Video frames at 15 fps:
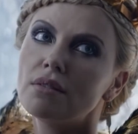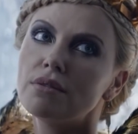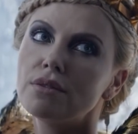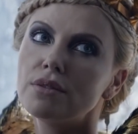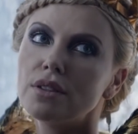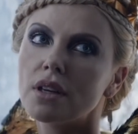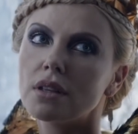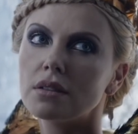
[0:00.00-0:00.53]

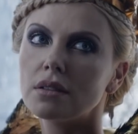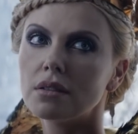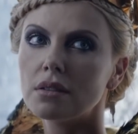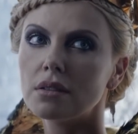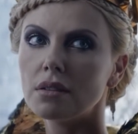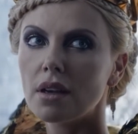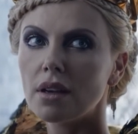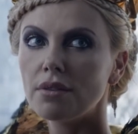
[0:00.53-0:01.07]
queen comes
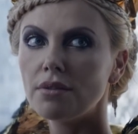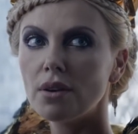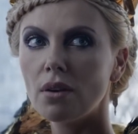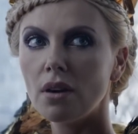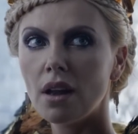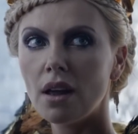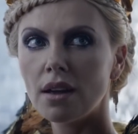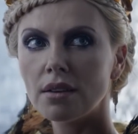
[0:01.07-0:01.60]
back in this
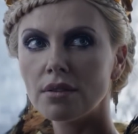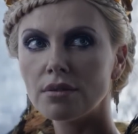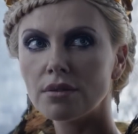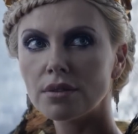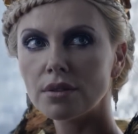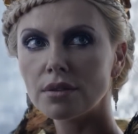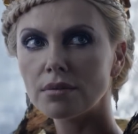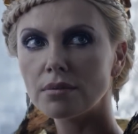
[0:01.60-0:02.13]
one since she's
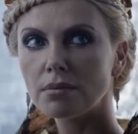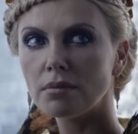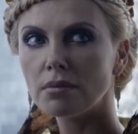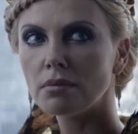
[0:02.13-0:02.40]
been trapped in the